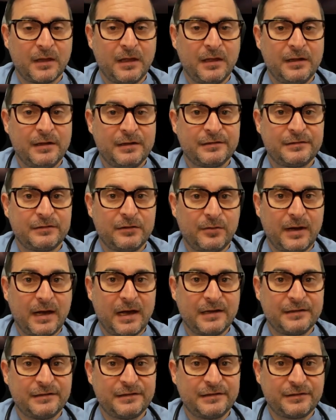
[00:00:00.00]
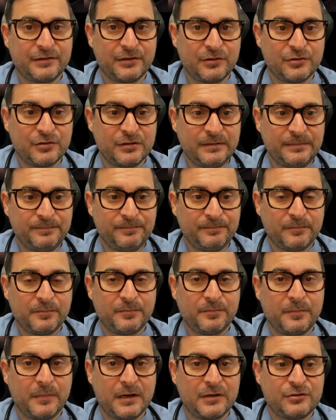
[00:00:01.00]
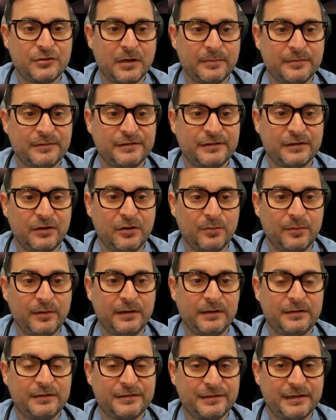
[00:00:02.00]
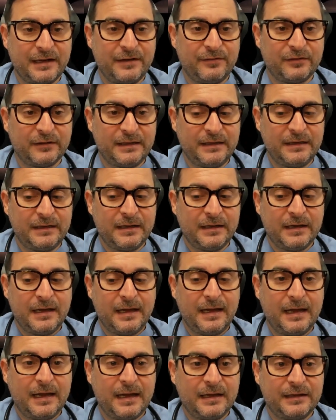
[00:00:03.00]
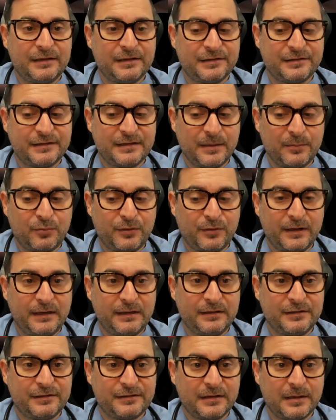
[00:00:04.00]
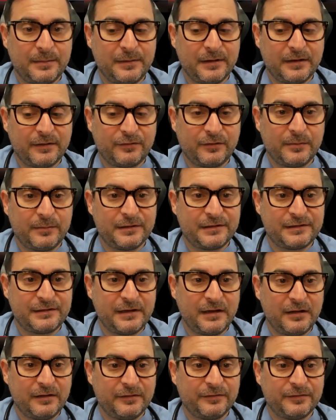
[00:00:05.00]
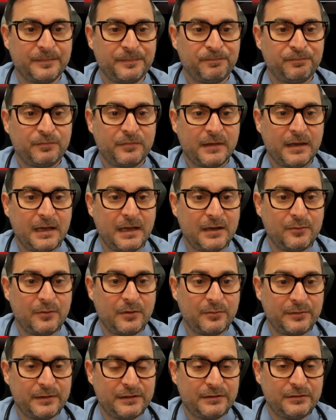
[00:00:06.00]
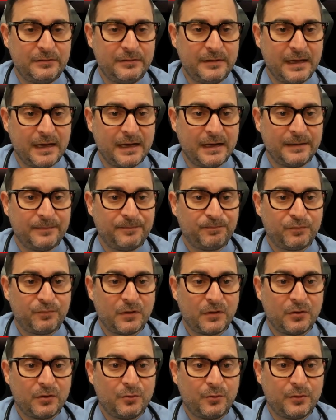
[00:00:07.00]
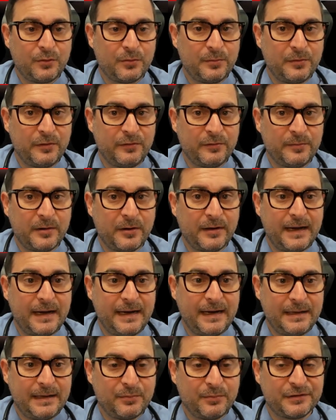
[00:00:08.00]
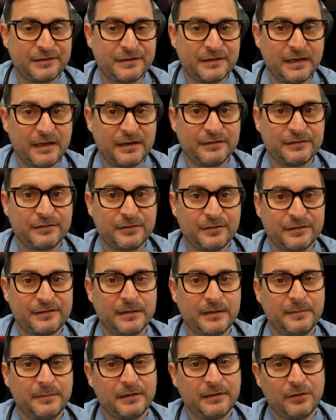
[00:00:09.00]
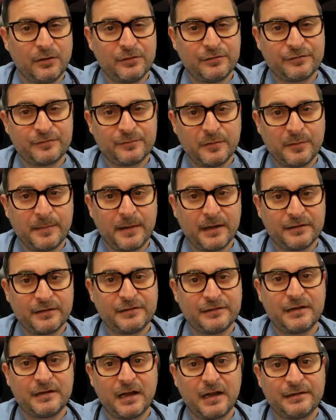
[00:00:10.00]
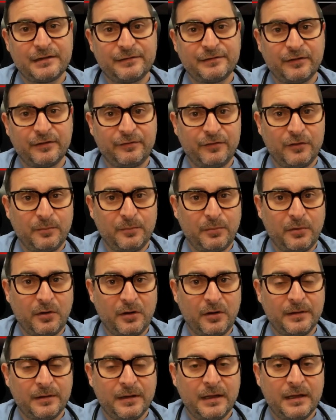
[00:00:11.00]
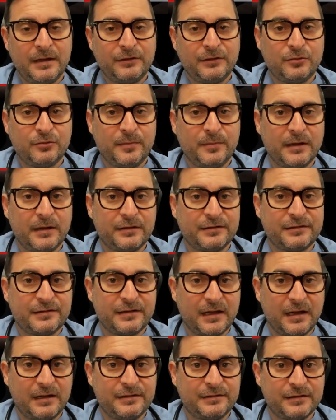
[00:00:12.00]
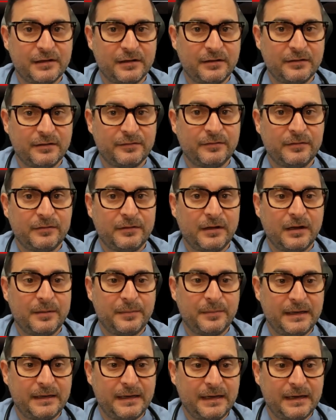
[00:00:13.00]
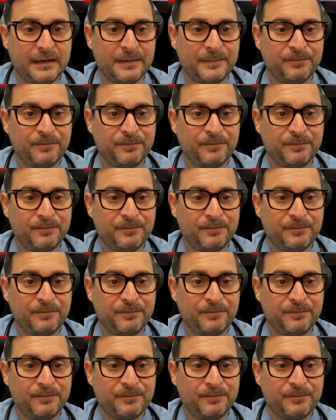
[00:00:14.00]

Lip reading: So as a surgeon, my job is to go in safely and to separate the stomach from itself. And when we do that, we remove about 80%. So the stomach goes from about the size of a football to about the size of a banana.